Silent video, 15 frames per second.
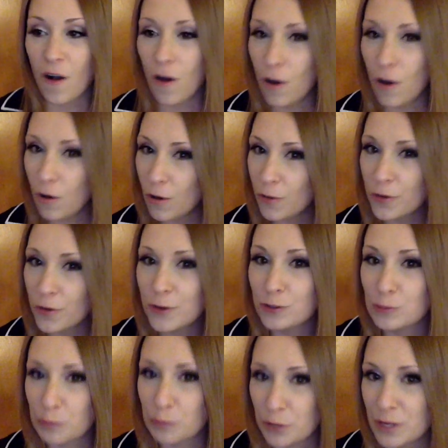all
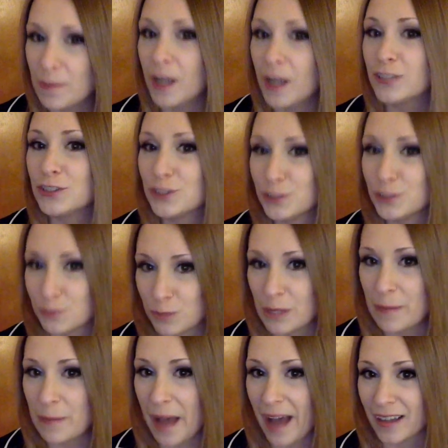those pretty much
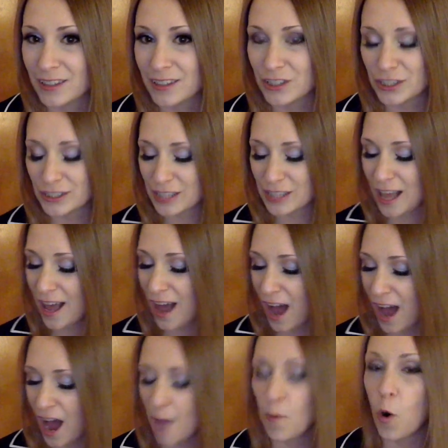repackages
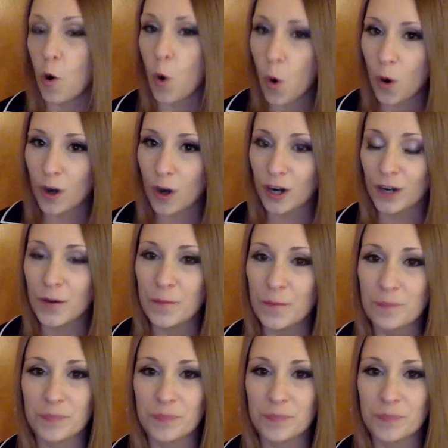um, or